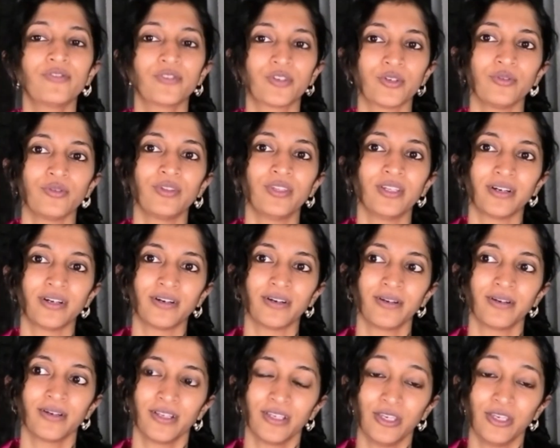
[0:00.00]
to the
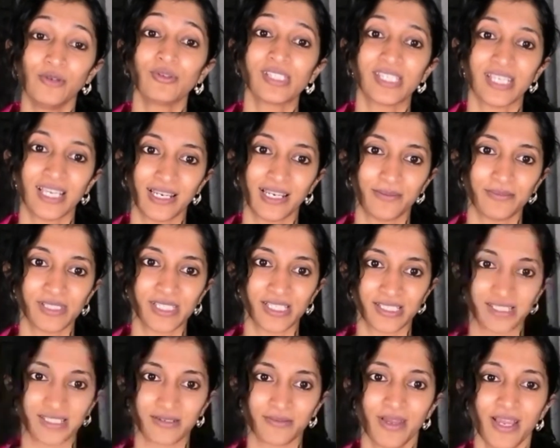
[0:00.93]
new CLM
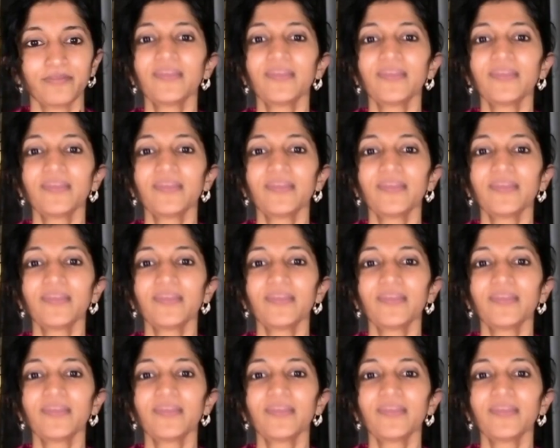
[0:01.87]
system.